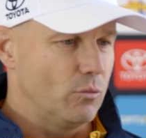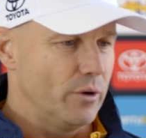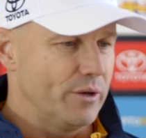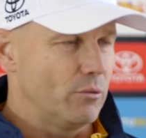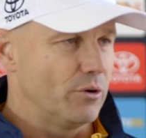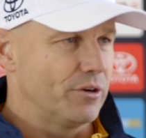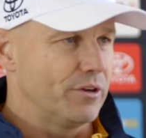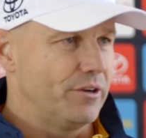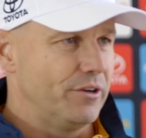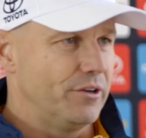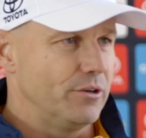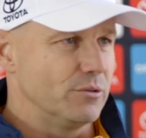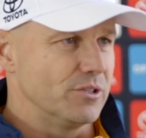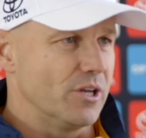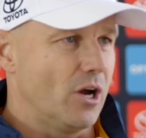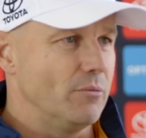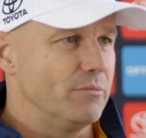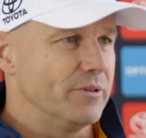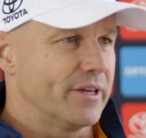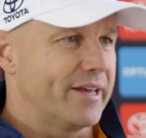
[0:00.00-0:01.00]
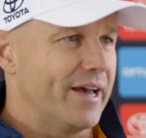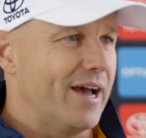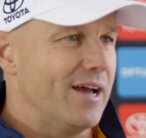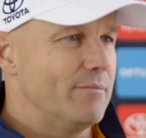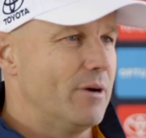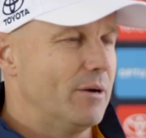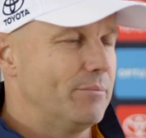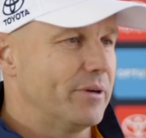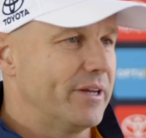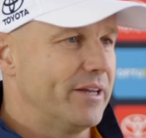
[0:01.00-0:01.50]
we wanted to do was open the
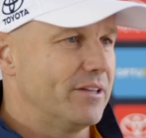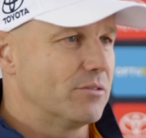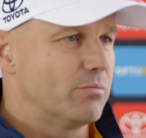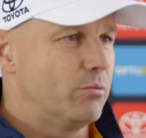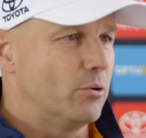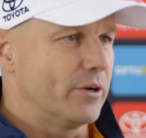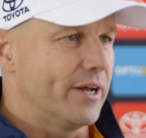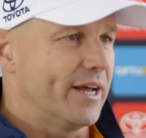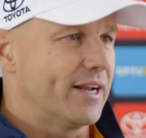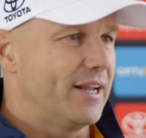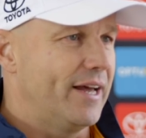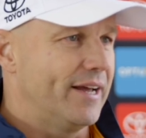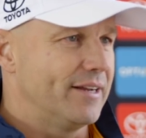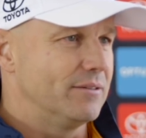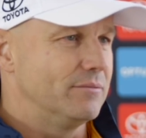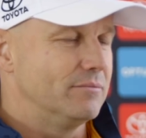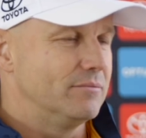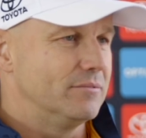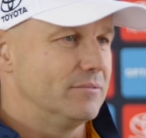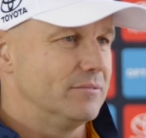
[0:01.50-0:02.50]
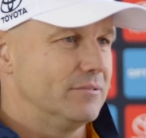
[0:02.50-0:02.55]
game up against Port Adelaide and